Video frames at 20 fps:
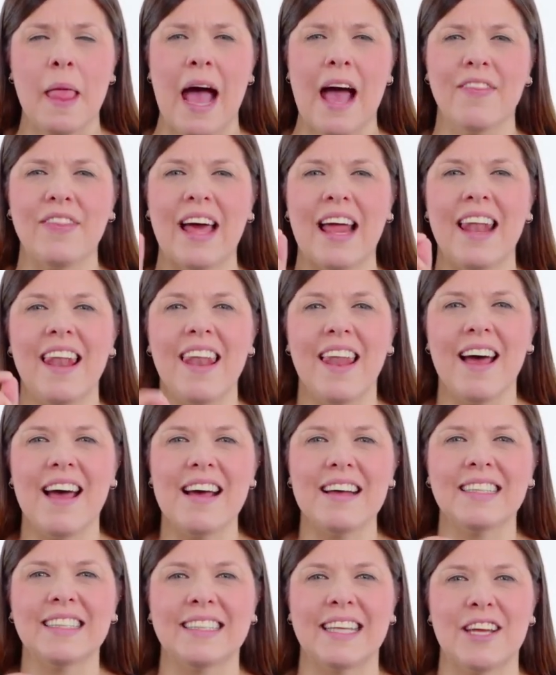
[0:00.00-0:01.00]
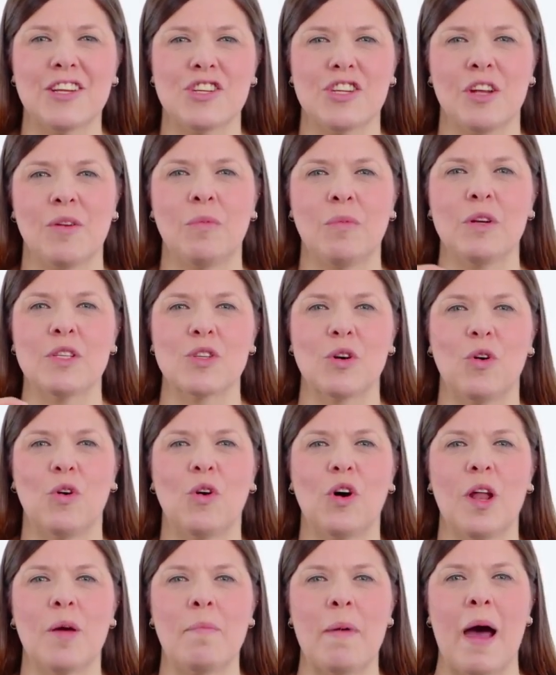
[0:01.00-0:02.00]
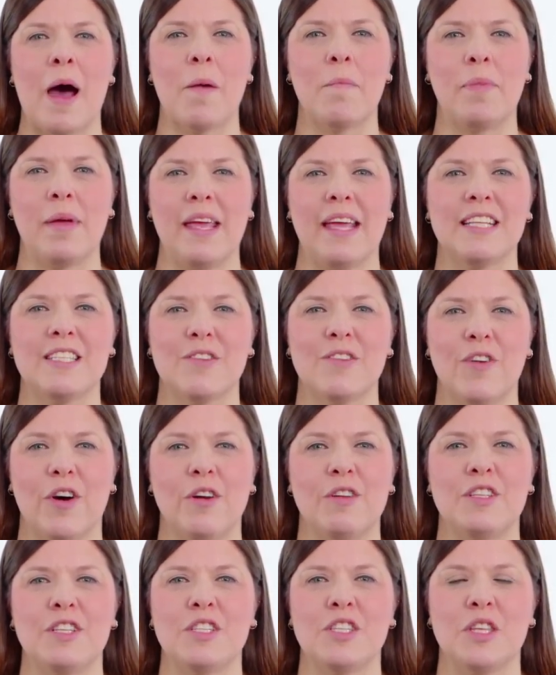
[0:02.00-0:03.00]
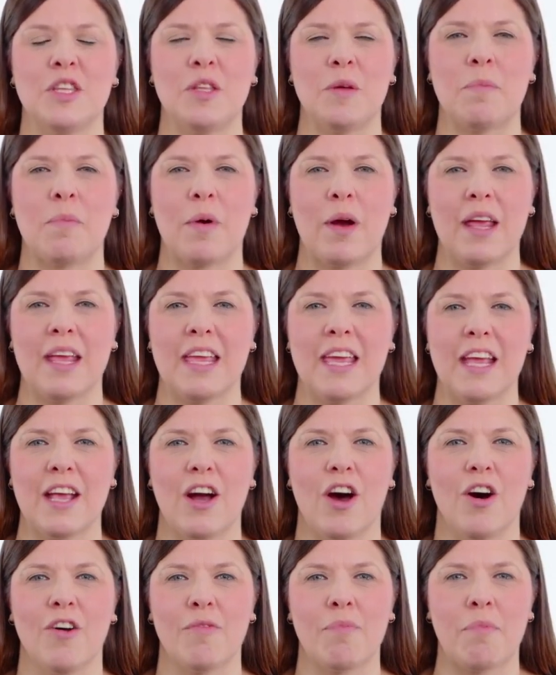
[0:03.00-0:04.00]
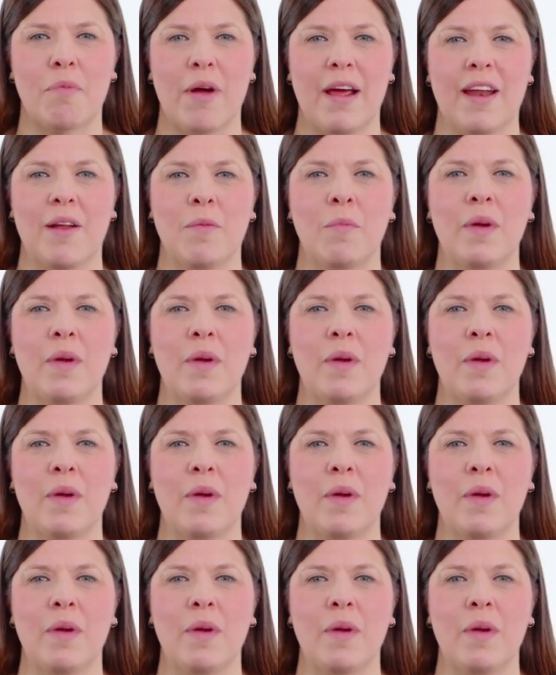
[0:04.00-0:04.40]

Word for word: And that last session was all about being devoted to the breaking of bread.